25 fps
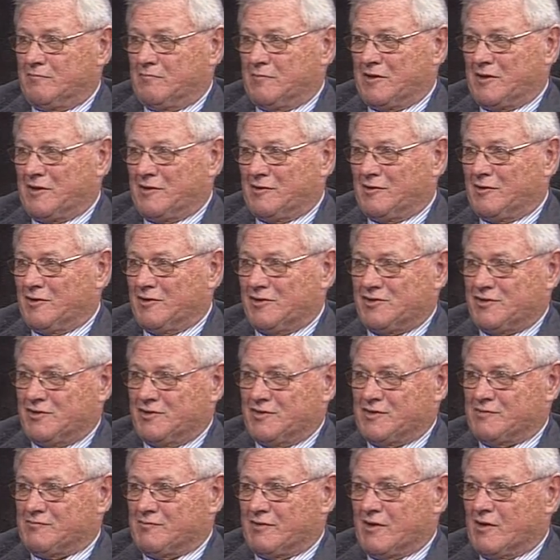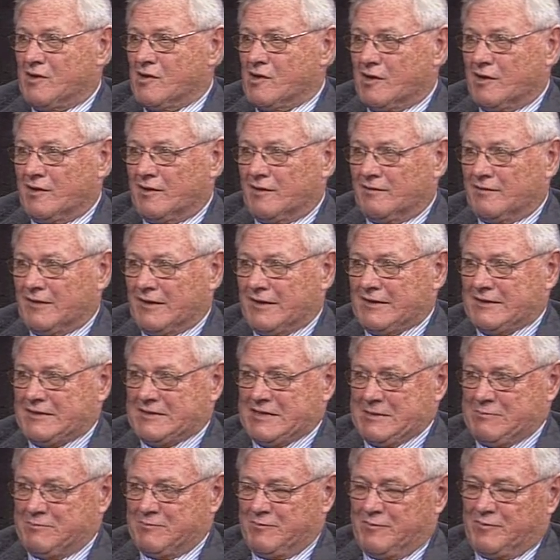regulations regarding that
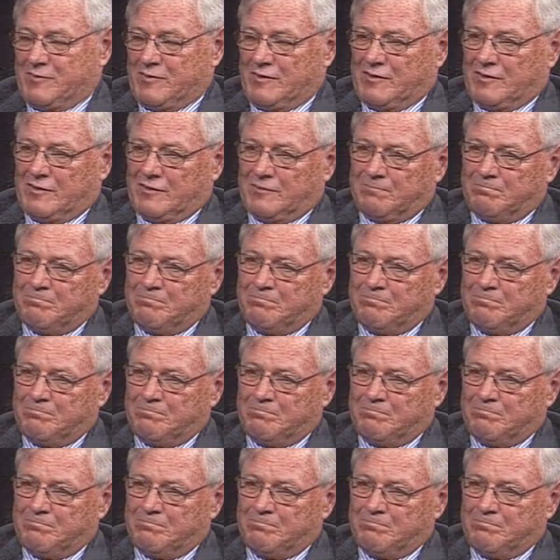type of thing.